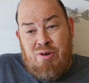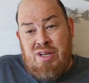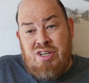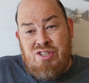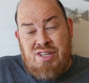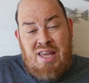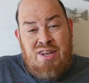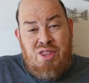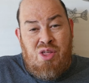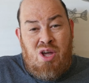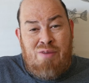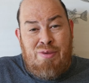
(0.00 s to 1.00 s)
or he just hadn't
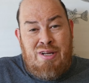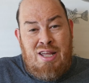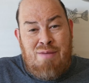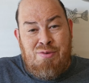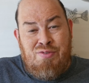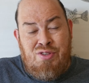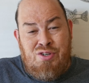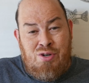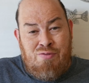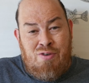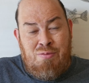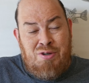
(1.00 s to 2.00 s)
thought of a name for the
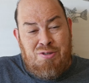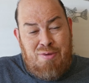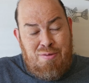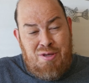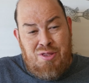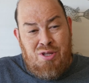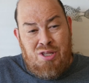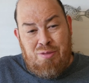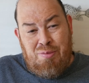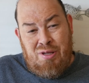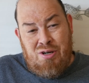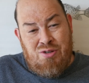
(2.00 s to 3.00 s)
dirt farmer because maybe he thought the
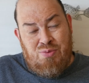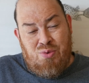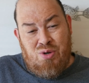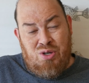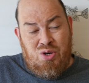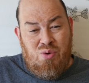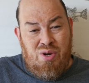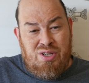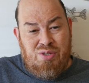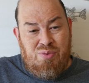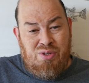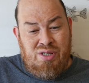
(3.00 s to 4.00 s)
players weren't going
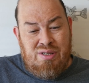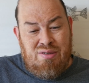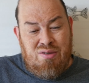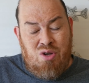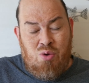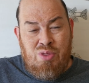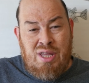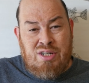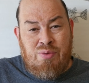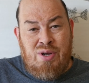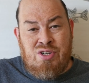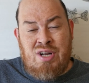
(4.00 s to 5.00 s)
to really go that
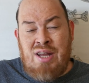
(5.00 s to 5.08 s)
direction.